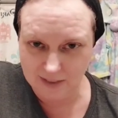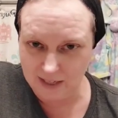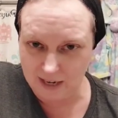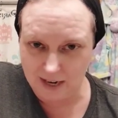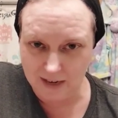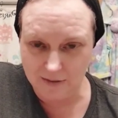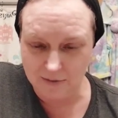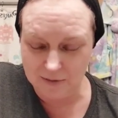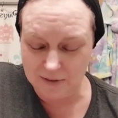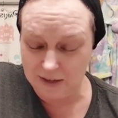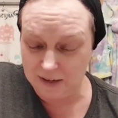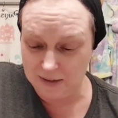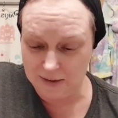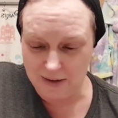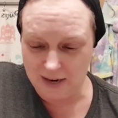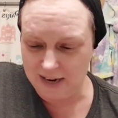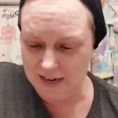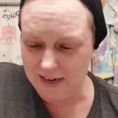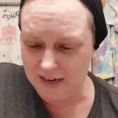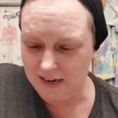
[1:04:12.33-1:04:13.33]
I don't know.
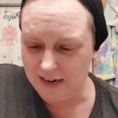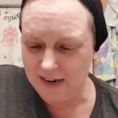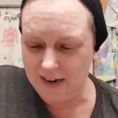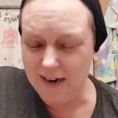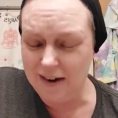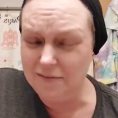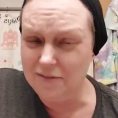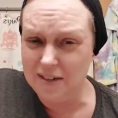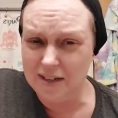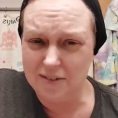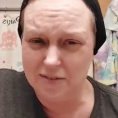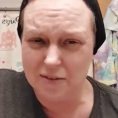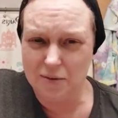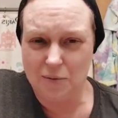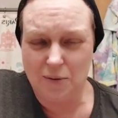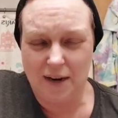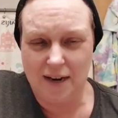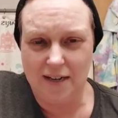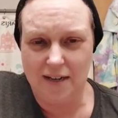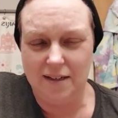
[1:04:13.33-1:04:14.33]
I haven't even
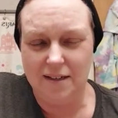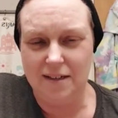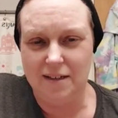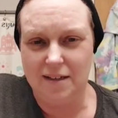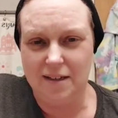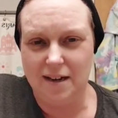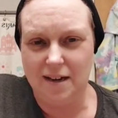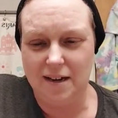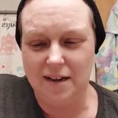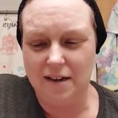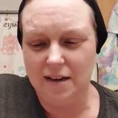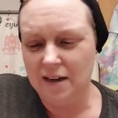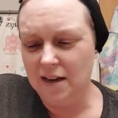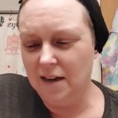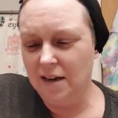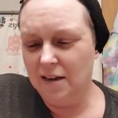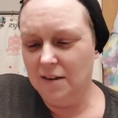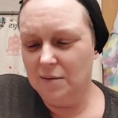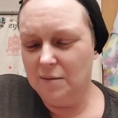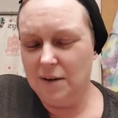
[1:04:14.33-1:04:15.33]
rated it yet.
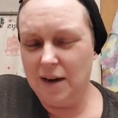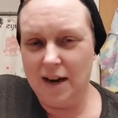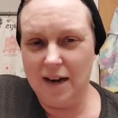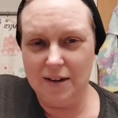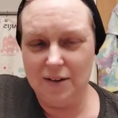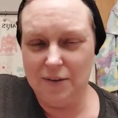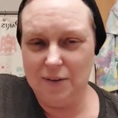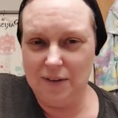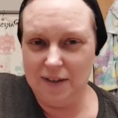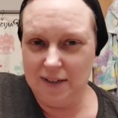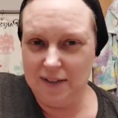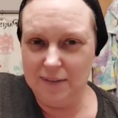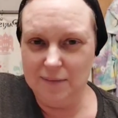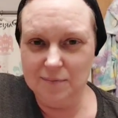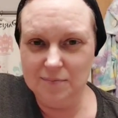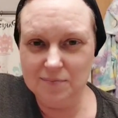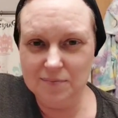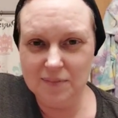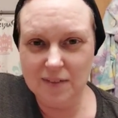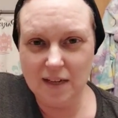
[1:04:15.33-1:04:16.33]
I don't know.
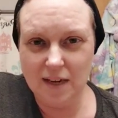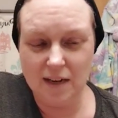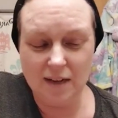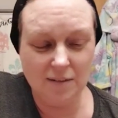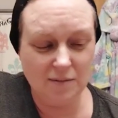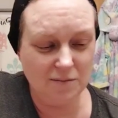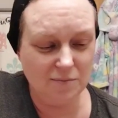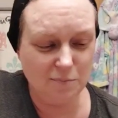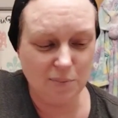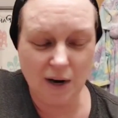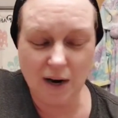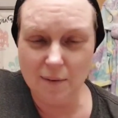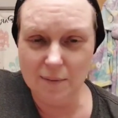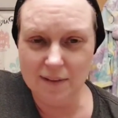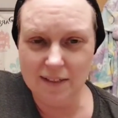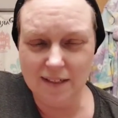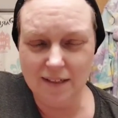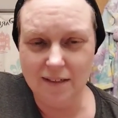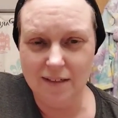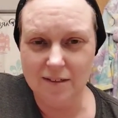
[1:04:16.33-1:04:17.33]
I probably
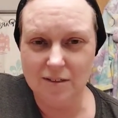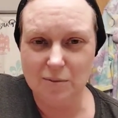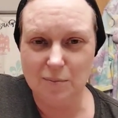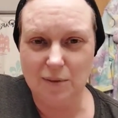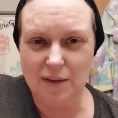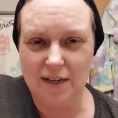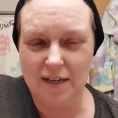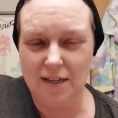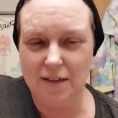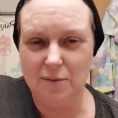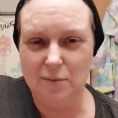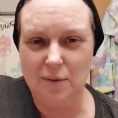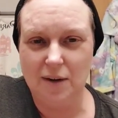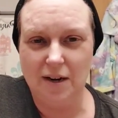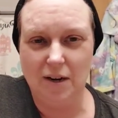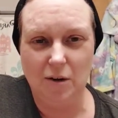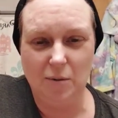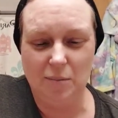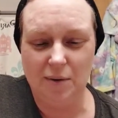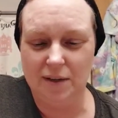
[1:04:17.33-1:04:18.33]
didn't explain it
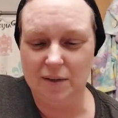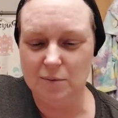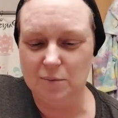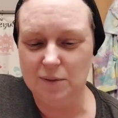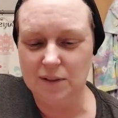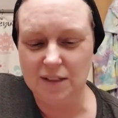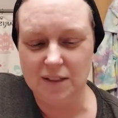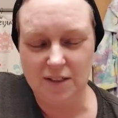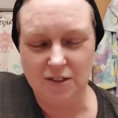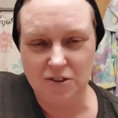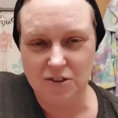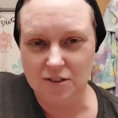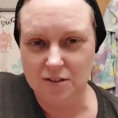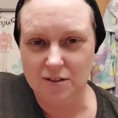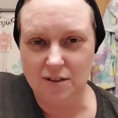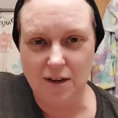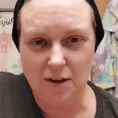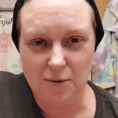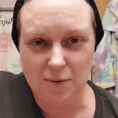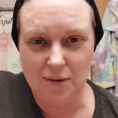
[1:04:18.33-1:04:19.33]
well, but really just
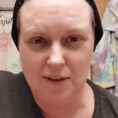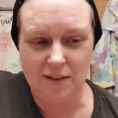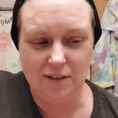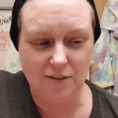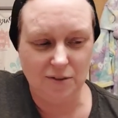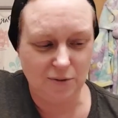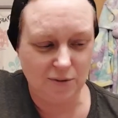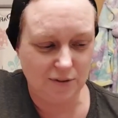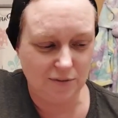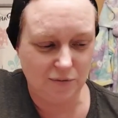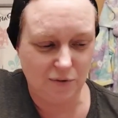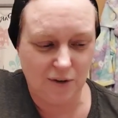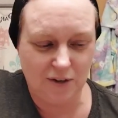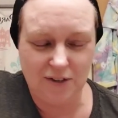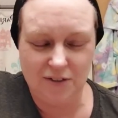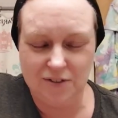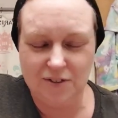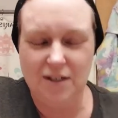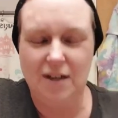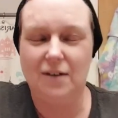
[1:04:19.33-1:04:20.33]
go into it for
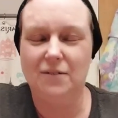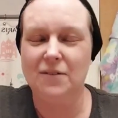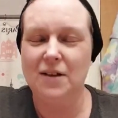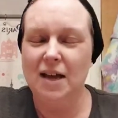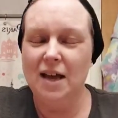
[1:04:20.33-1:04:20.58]
yourself.